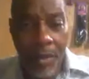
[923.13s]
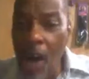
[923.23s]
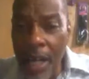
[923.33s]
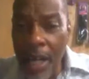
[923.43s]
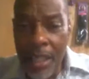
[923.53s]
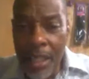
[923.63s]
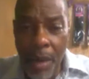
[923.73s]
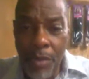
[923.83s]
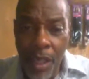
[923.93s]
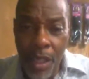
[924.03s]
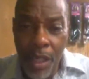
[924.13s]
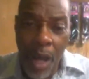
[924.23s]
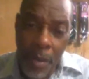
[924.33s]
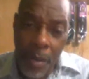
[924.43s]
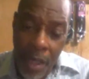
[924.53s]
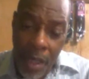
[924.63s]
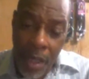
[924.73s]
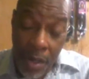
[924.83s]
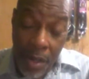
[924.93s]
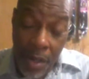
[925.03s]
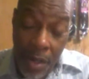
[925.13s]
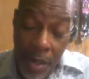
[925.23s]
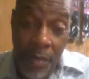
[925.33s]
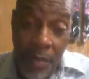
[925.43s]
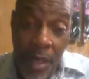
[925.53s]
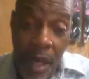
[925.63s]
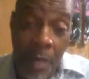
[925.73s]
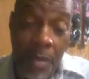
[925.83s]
Regardless, if I'm telling you, I'm here in Africa,